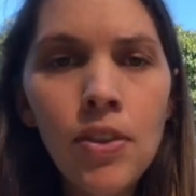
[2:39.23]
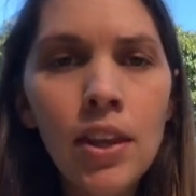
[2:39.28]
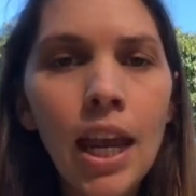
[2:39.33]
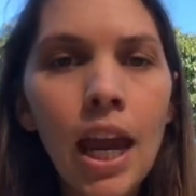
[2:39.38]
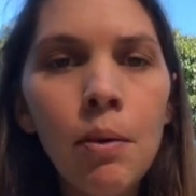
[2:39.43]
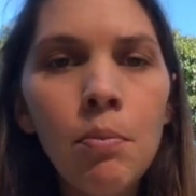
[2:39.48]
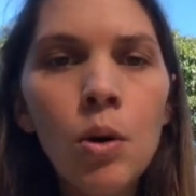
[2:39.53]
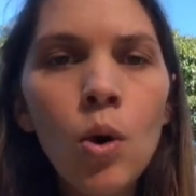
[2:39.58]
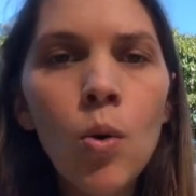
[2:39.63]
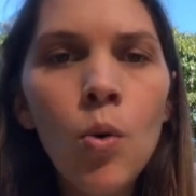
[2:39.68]

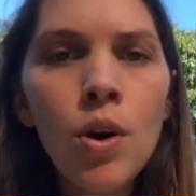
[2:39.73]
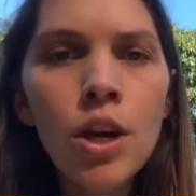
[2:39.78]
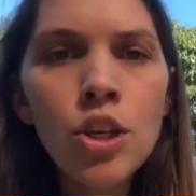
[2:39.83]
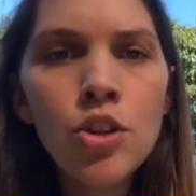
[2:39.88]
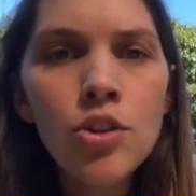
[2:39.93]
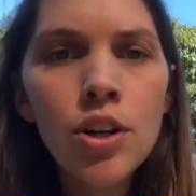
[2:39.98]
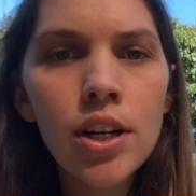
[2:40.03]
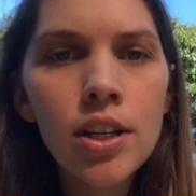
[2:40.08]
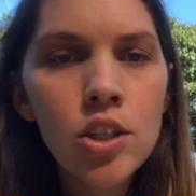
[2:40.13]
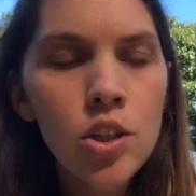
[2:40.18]
And we're always
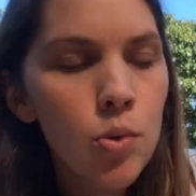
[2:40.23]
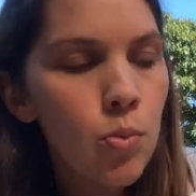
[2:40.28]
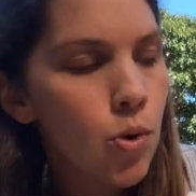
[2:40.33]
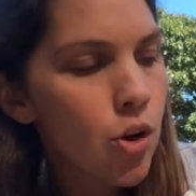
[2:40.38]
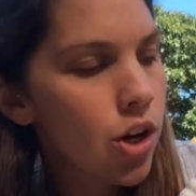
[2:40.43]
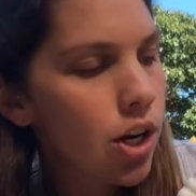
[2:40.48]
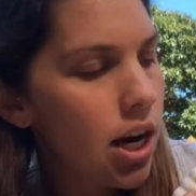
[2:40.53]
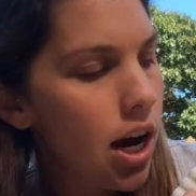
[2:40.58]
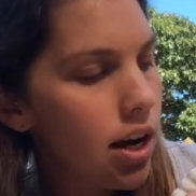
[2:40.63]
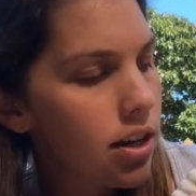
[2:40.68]
trying to
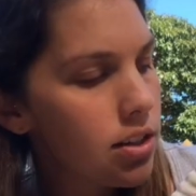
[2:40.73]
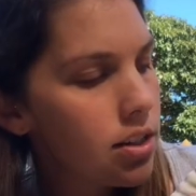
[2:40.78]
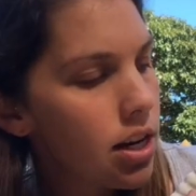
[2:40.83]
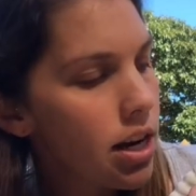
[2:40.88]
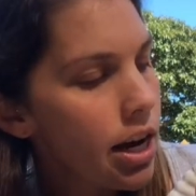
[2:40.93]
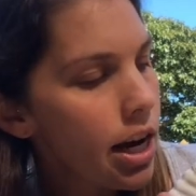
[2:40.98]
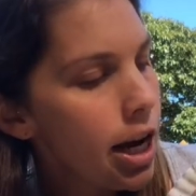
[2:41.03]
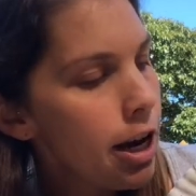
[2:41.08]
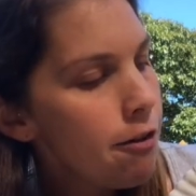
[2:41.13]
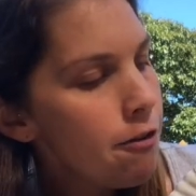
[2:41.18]
work out
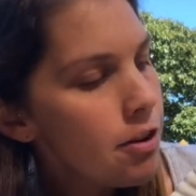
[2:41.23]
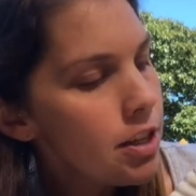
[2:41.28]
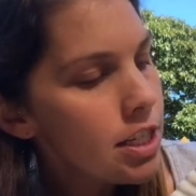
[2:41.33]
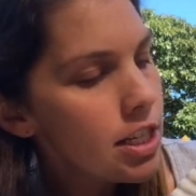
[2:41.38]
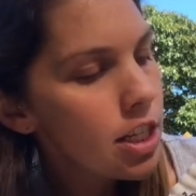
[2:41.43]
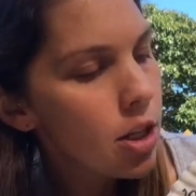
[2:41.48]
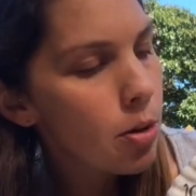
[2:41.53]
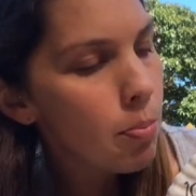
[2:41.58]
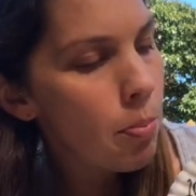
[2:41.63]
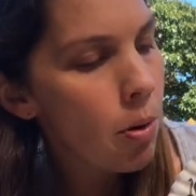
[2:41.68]
if it's
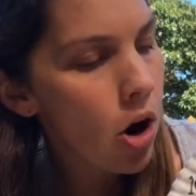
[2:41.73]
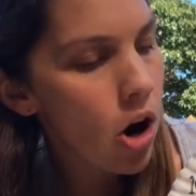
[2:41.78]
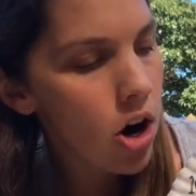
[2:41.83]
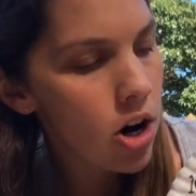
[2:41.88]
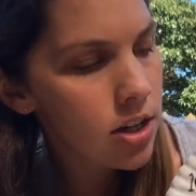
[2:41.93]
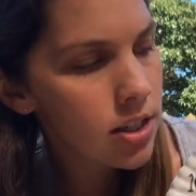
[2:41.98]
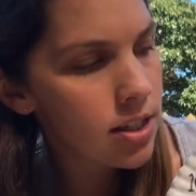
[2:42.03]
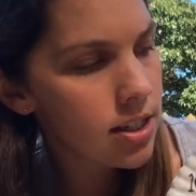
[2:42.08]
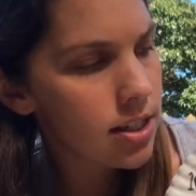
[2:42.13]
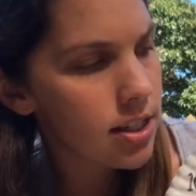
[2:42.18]
in the
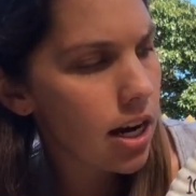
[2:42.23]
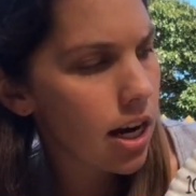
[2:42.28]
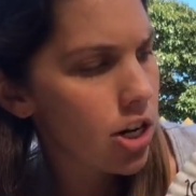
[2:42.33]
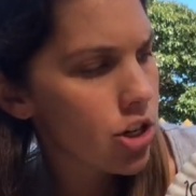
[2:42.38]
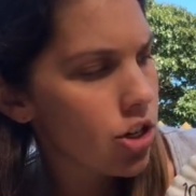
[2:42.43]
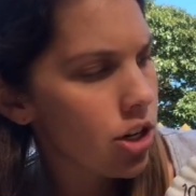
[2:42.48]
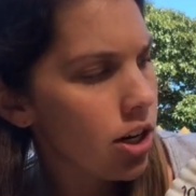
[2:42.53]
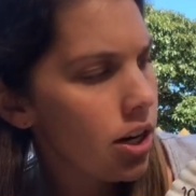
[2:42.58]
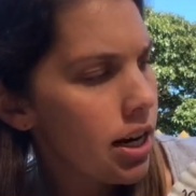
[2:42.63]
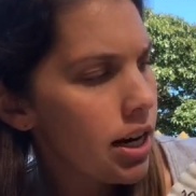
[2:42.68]
past section,